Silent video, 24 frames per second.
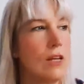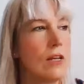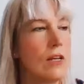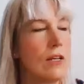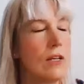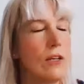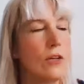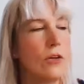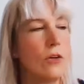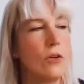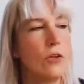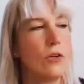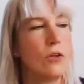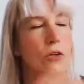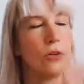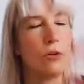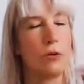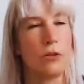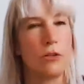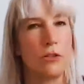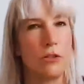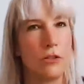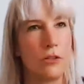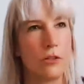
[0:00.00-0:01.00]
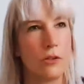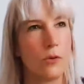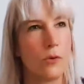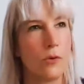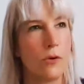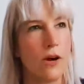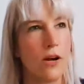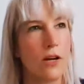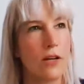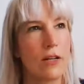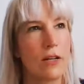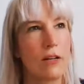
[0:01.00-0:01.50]
you know, you go into your
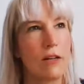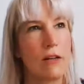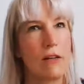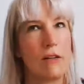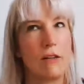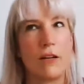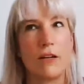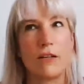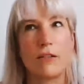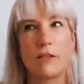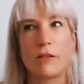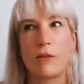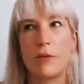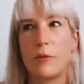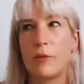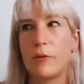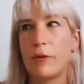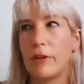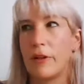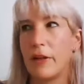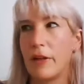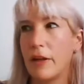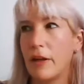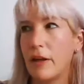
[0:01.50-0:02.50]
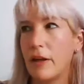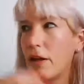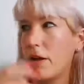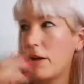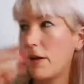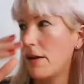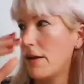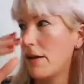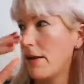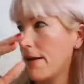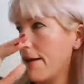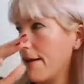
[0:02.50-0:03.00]
walk-in closet where like
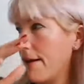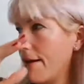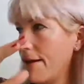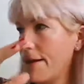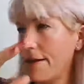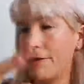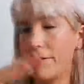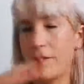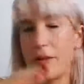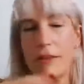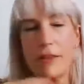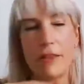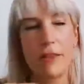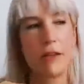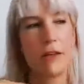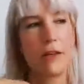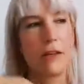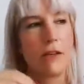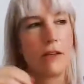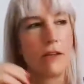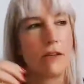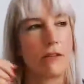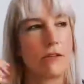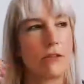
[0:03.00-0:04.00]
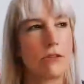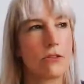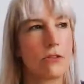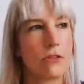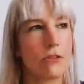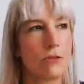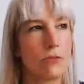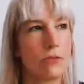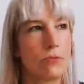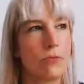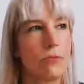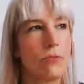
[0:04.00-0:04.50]
everything is
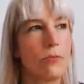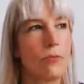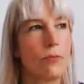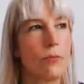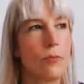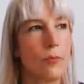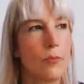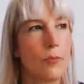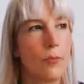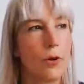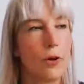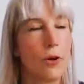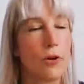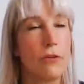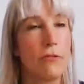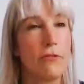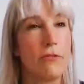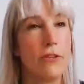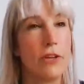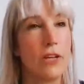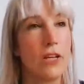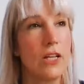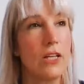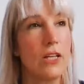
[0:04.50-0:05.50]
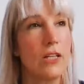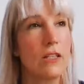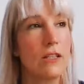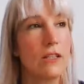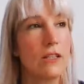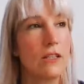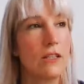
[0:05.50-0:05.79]
just perfect.